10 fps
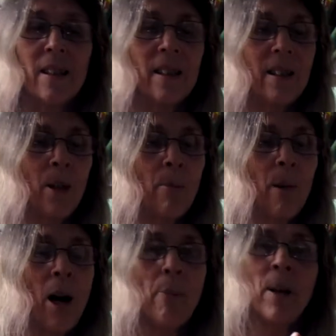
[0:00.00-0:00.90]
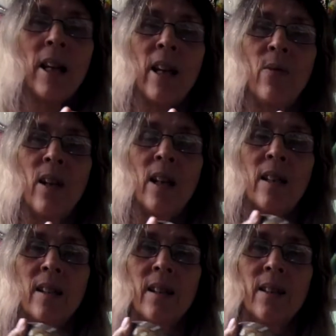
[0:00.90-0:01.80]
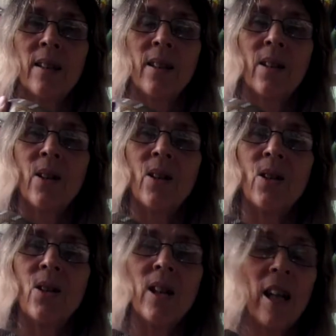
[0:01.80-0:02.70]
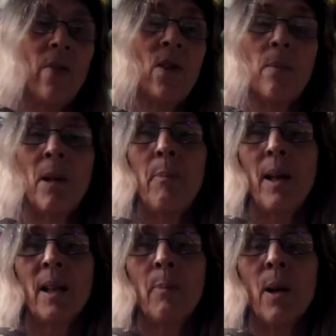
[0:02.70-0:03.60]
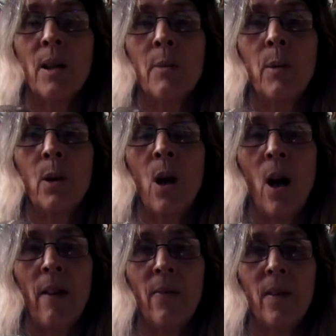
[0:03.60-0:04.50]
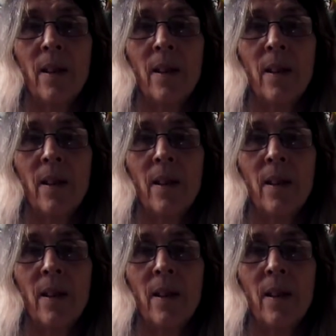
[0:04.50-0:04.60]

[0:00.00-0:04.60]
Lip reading: So my belief is to give them the best possible life.